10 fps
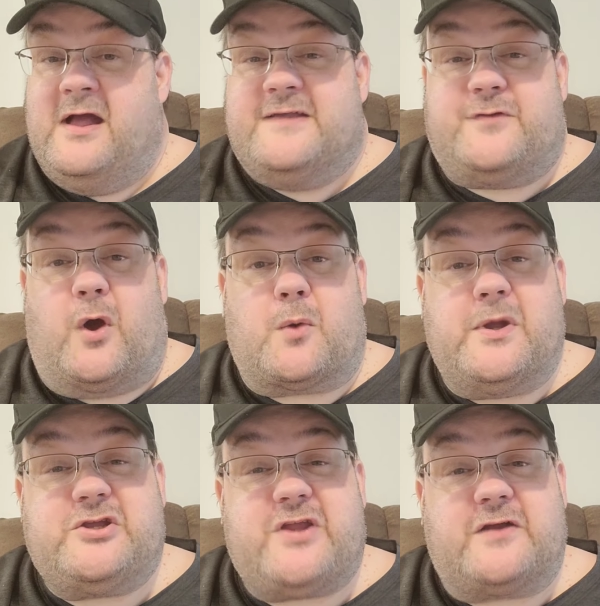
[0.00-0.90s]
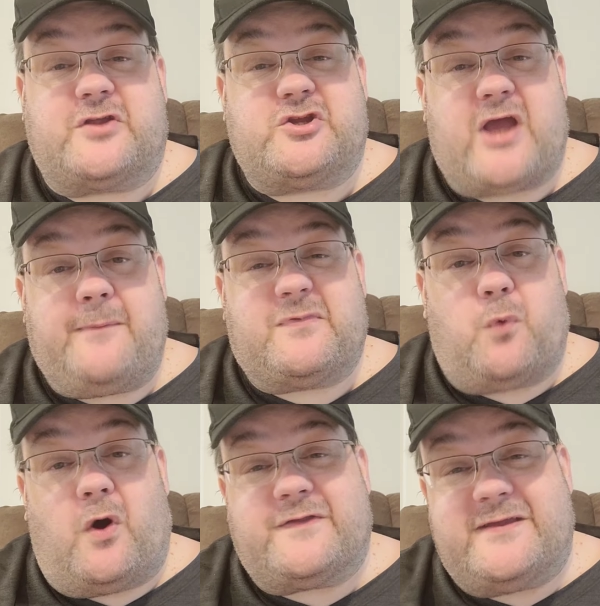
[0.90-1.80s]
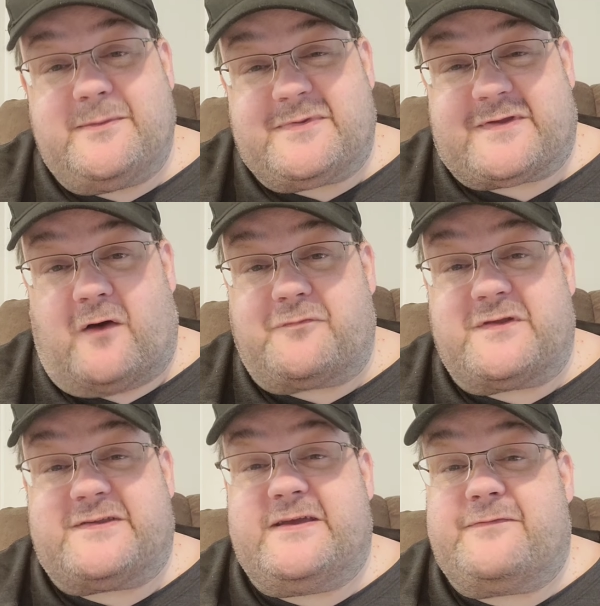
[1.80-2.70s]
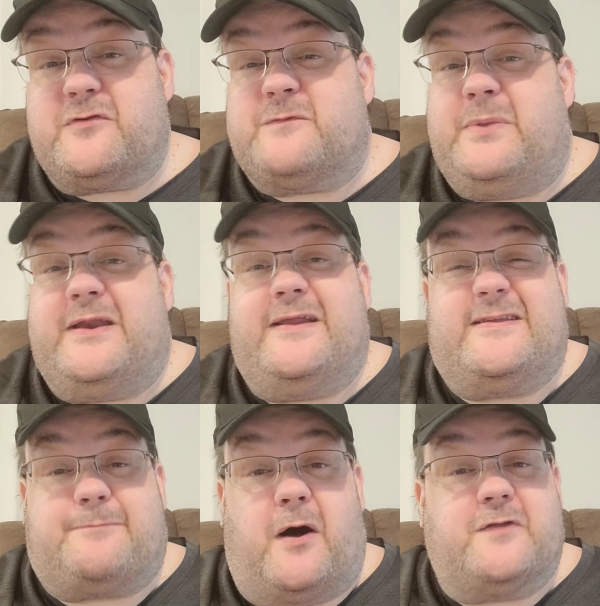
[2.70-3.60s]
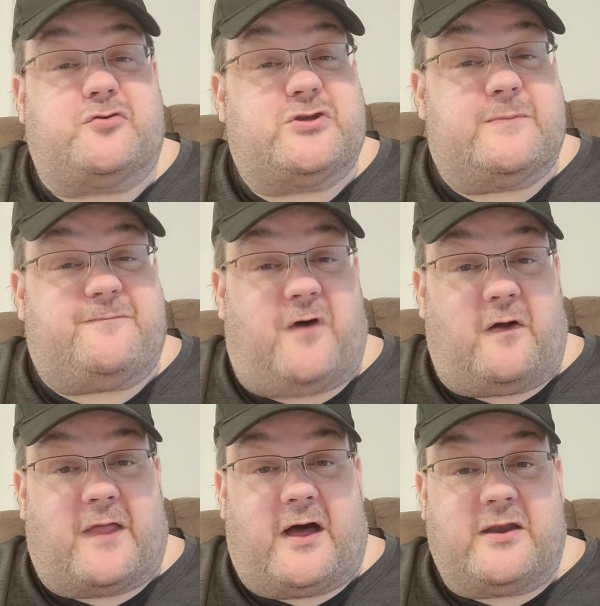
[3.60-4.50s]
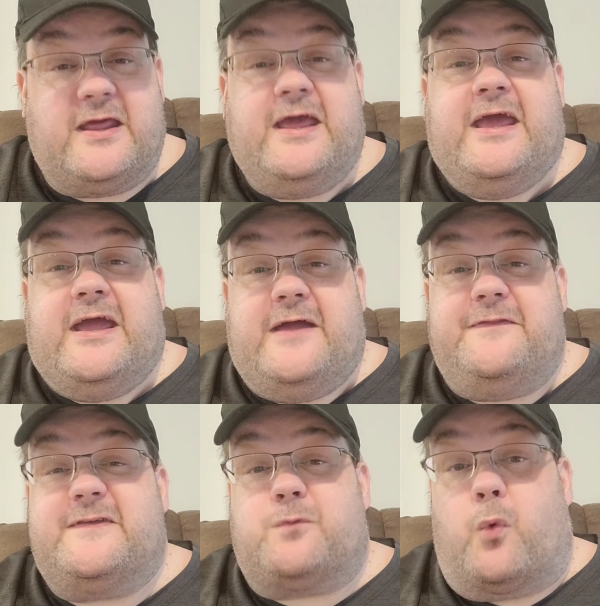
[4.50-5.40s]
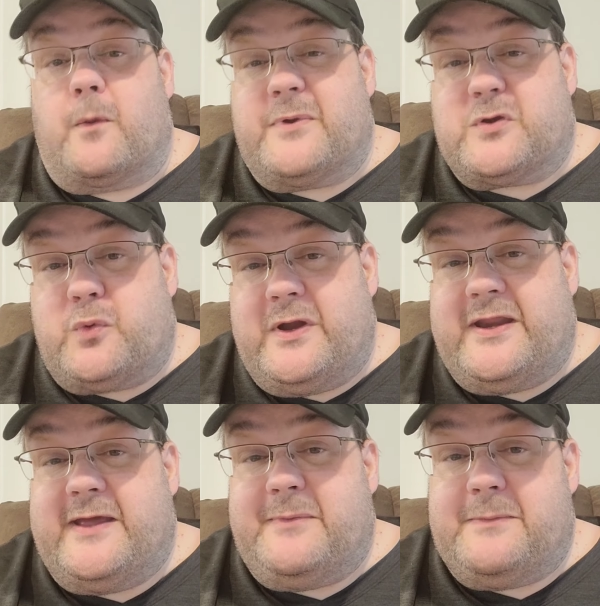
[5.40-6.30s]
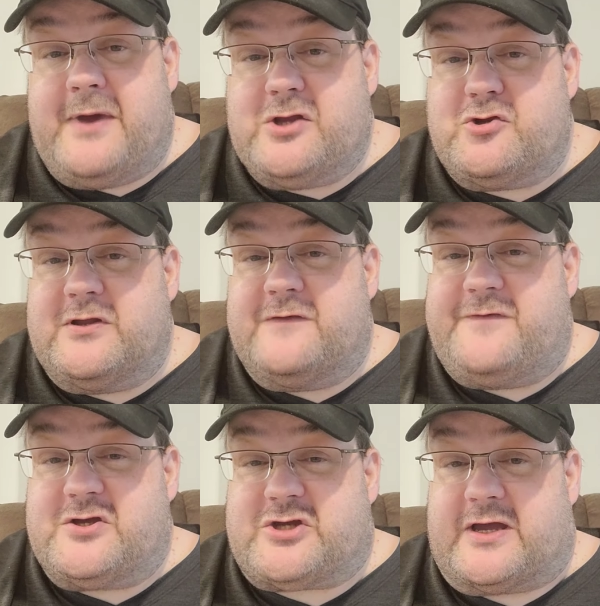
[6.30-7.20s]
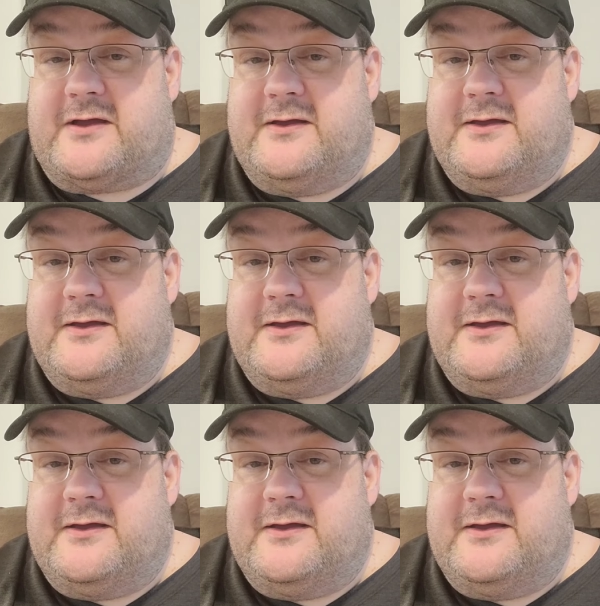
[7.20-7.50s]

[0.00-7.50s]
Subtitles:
So I reached out to James Watson himself to see if there's been any sponsorship fallout in this war between him and Major League Fishing.